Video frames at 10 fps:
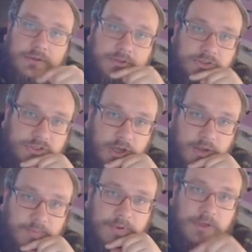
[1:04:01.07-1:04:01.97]

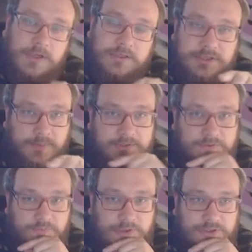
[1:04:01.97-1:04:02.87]
type? There's a couple of
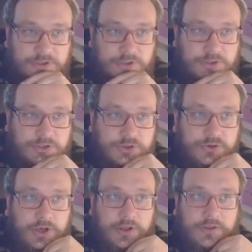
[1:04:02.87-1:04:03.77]
different ways to do this. You
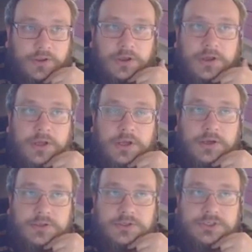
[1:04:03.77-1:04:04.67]
could either
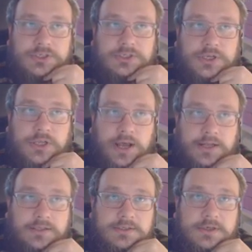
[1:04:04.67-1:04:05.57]
consider
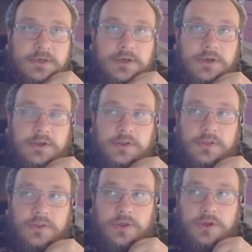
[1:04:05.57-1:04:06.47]
that
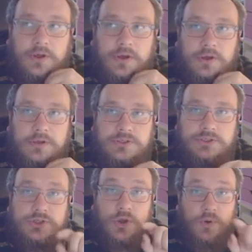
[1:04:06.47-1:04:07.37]
the
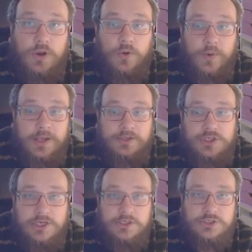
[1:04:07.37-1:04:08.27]
soloing
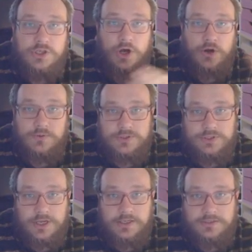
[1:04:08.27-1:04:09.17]
changes the whole
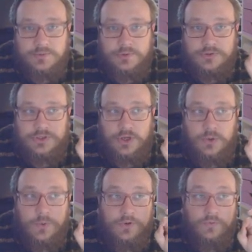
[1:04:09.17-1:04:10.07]
state. So what
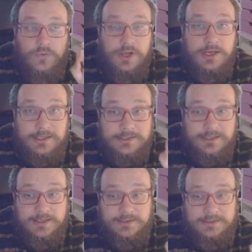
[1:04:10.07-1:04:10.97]
soloing really
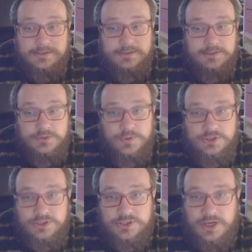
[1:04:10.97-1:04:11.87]
does is it
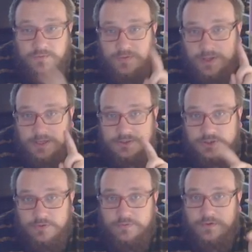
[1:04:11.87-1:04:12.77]
switches everything else
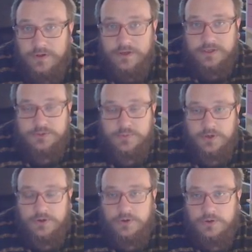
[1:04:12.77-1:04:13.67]
off and this
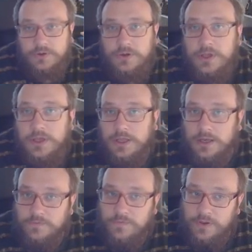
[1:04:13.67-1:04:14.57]
one on.
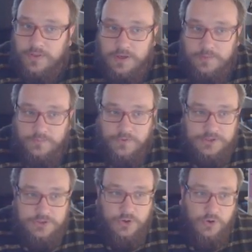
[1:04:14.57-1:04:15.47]
And if I then
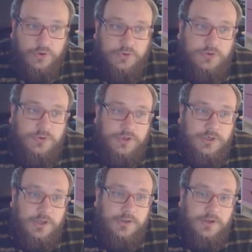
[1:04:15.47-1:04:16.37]
press on
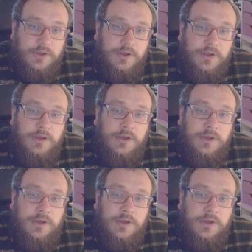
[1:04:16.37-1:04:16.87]
another